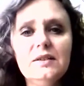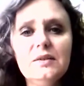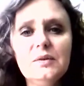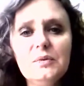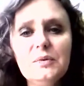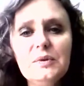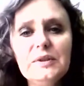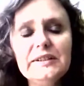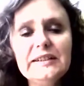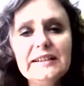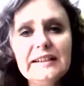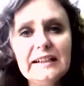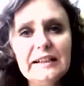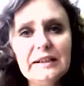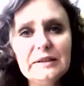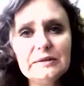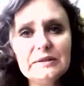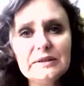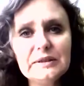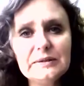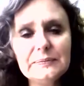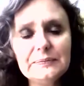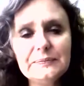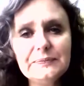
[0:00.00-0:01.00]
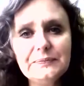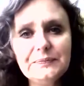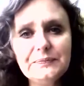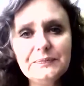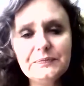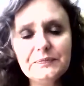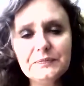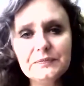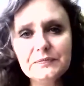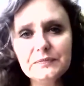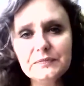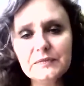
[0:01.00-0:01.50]
without
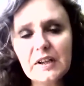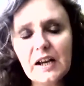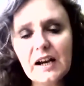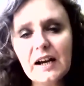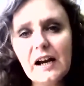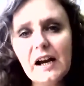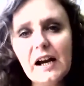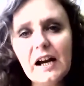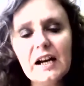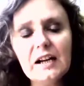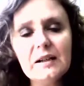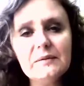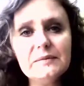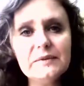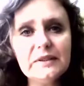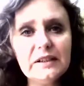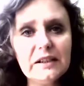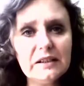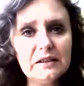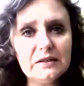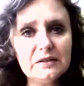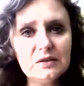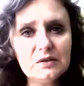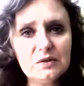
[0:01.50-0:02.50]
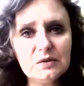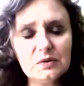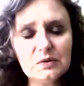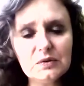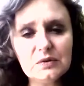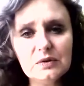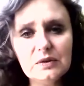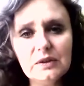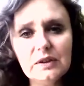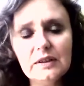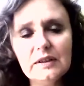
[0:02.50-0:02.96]
harm done to